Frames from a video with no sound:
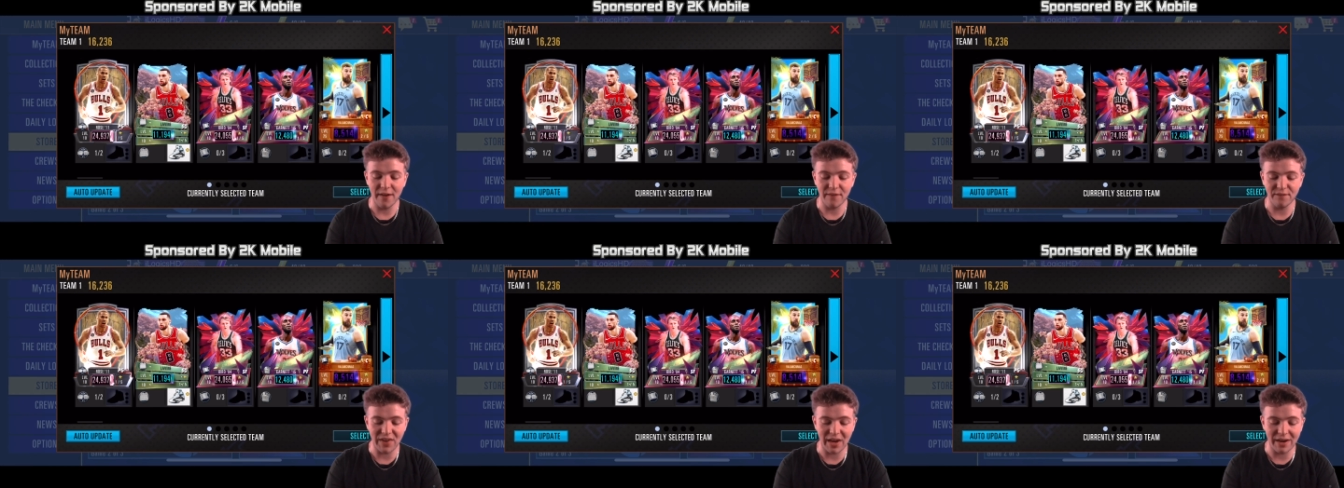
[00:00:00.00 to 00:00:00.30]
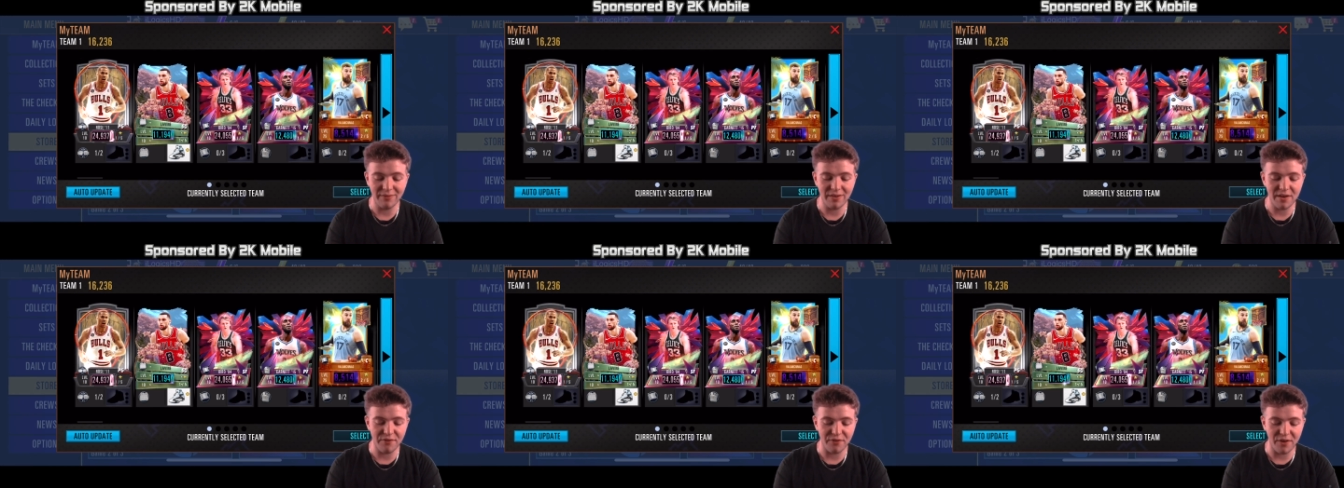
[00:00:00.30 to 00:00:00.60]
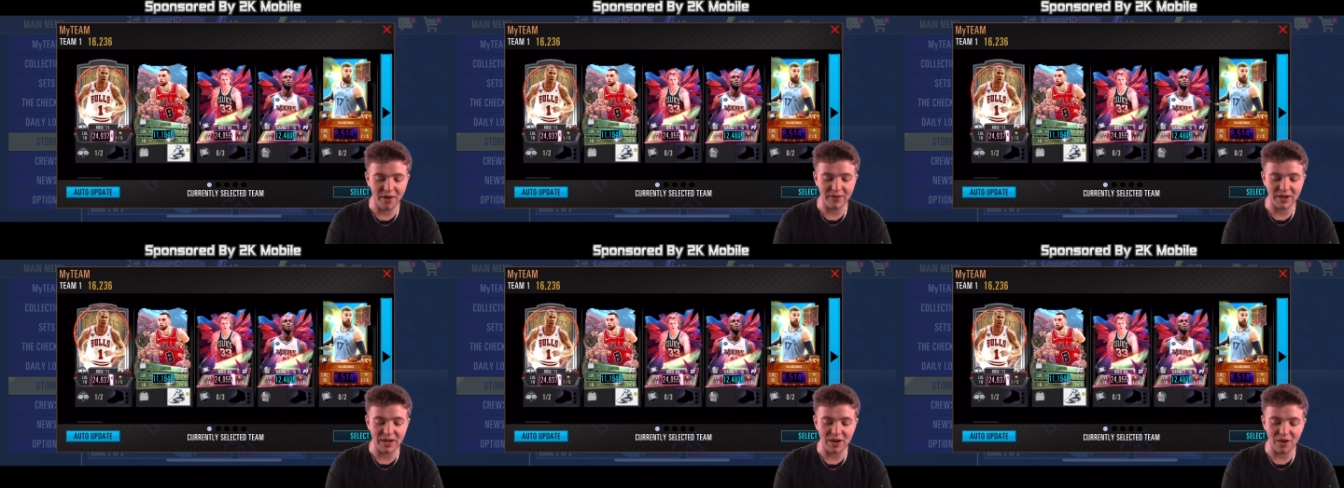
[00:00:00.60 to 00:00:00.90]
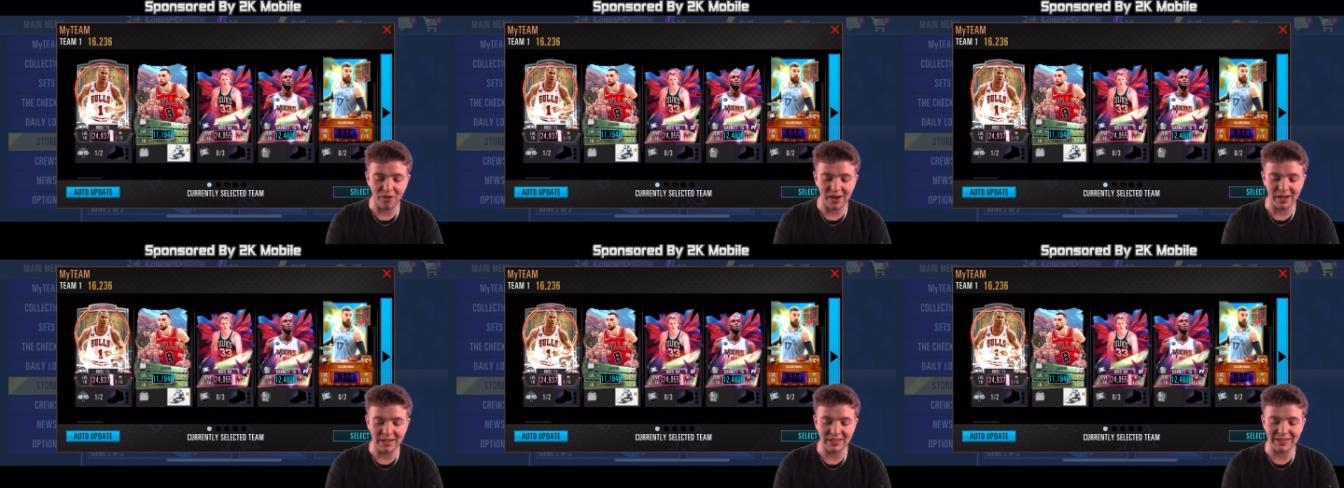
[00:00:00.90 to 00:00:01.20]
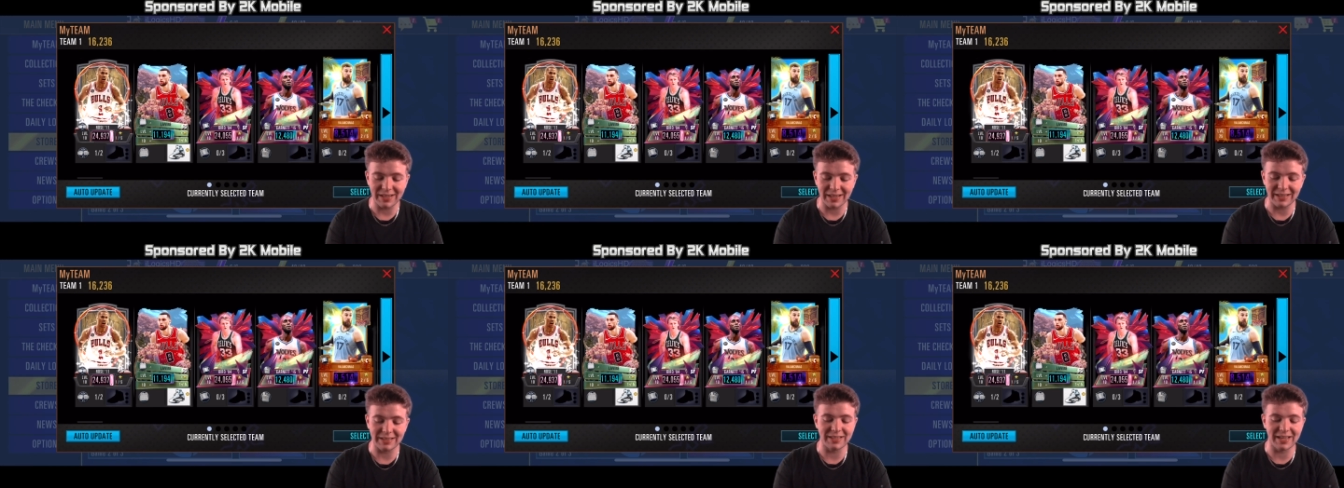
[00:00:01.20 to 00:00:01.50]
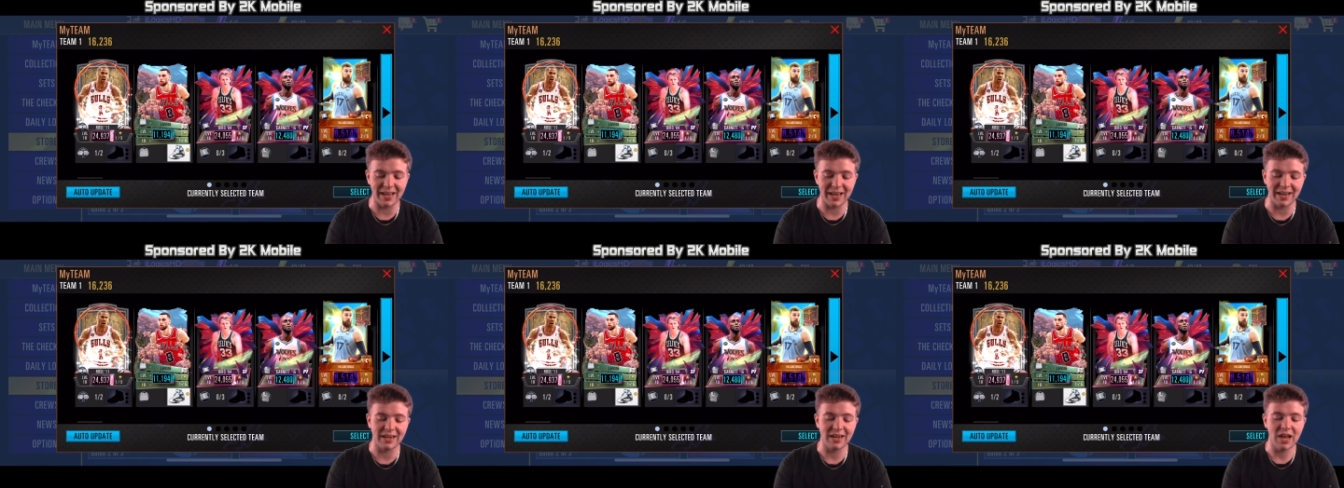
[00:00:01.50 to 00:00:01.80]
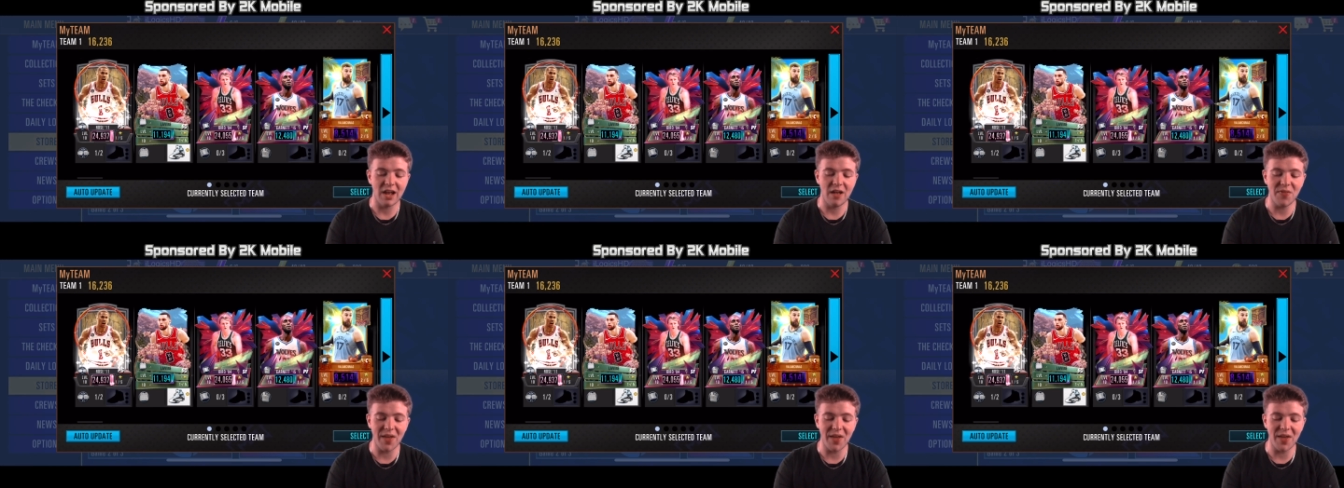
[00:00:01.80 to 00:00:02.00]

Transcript: Very, very nice indeed.